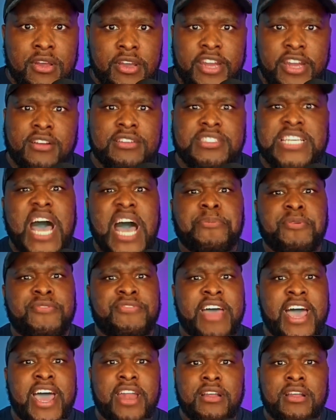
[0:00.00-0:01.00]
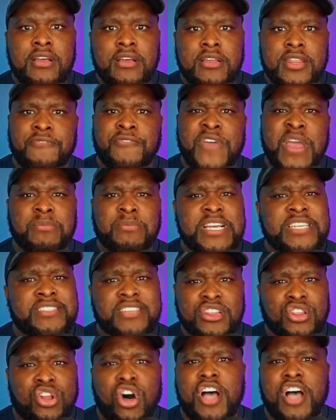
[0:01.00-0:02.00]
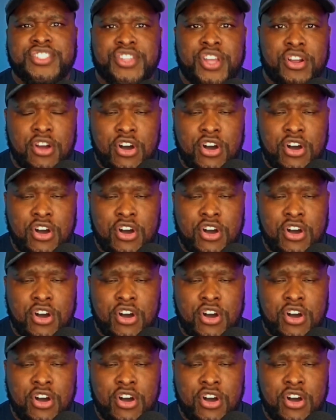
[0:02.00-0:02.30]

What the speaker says: And on top of that, the families that lost their